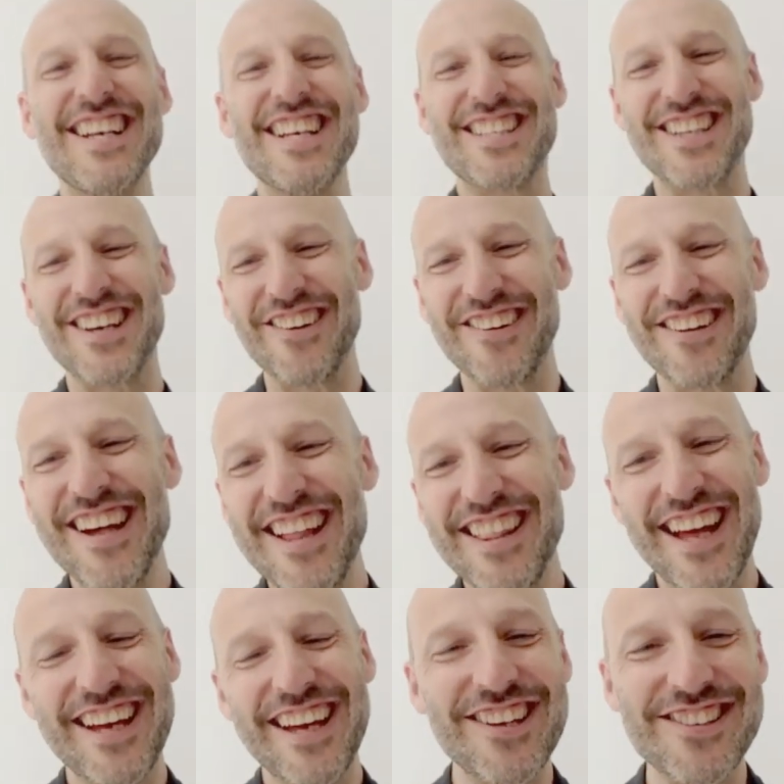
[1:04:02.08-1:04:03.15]
so yeah,
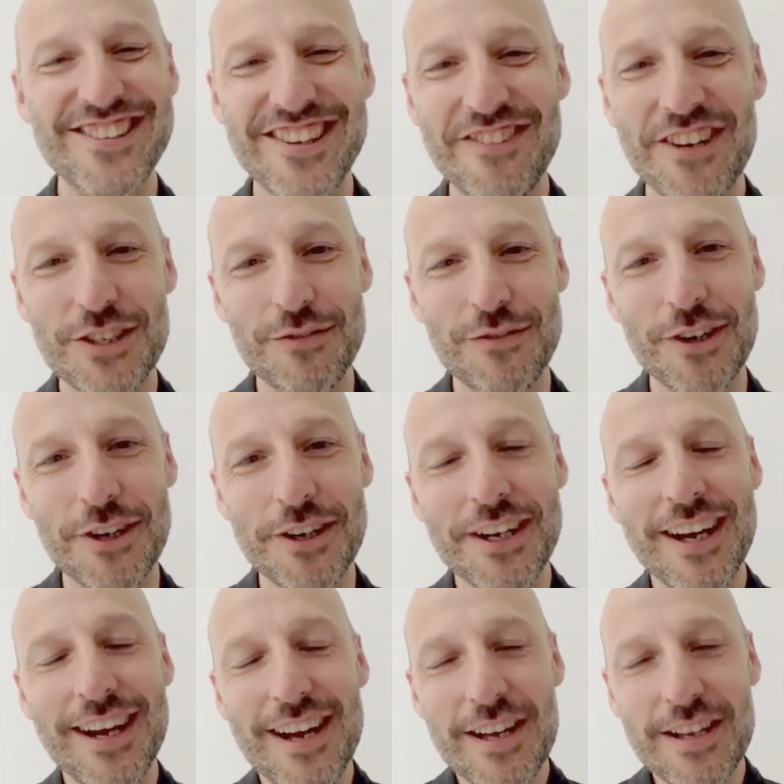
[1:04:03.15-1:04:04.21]
thank you yeah. so much for
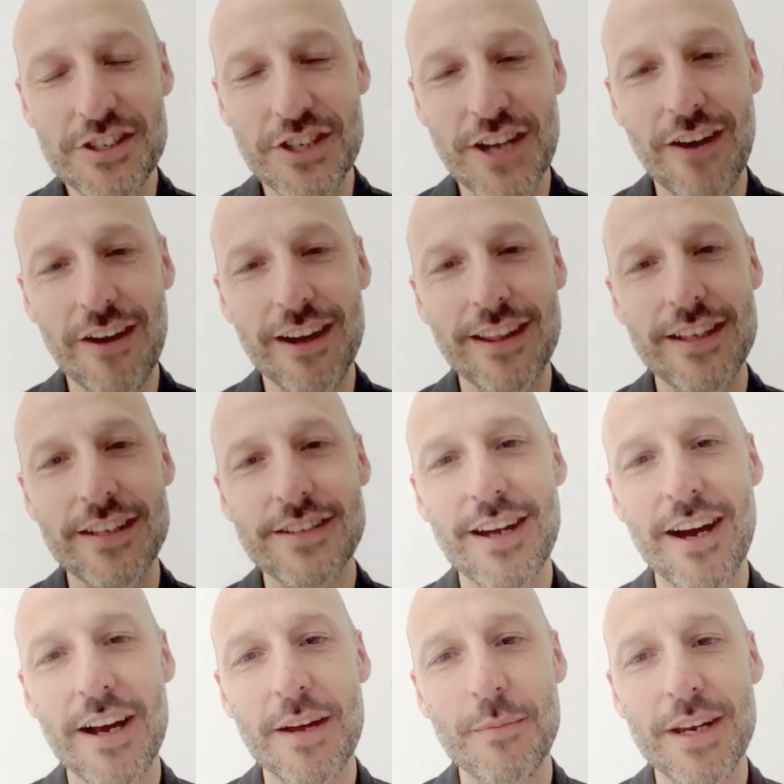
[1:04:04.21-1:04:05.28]
sharing these
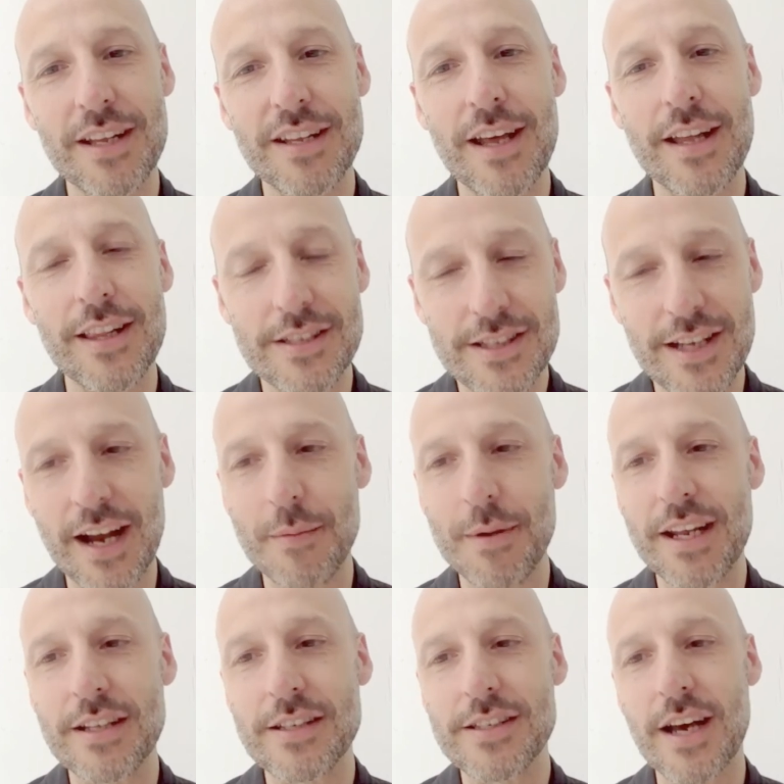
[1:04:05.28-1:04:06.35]
time and at this time and
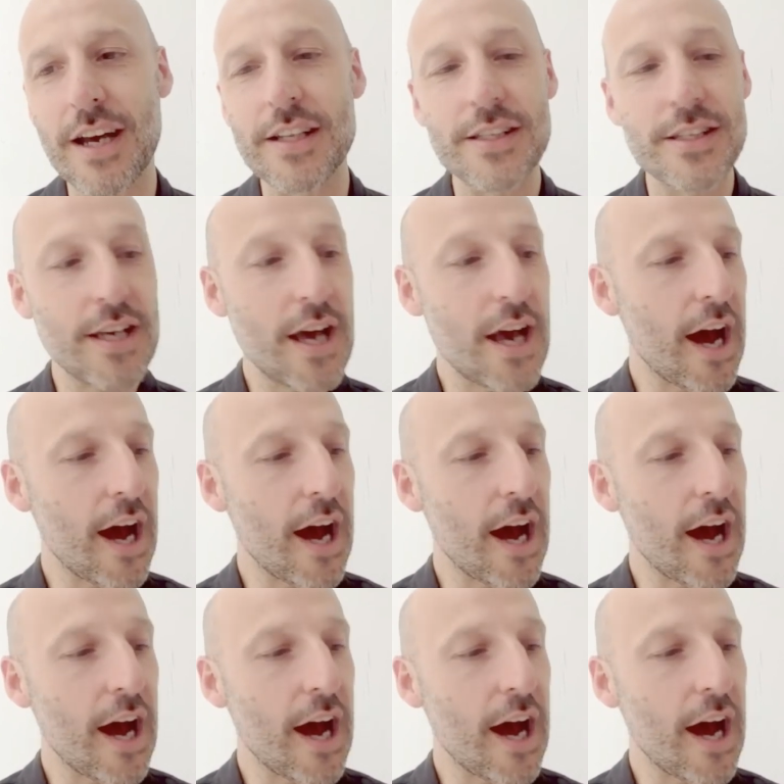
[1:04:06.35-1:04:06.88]
insights.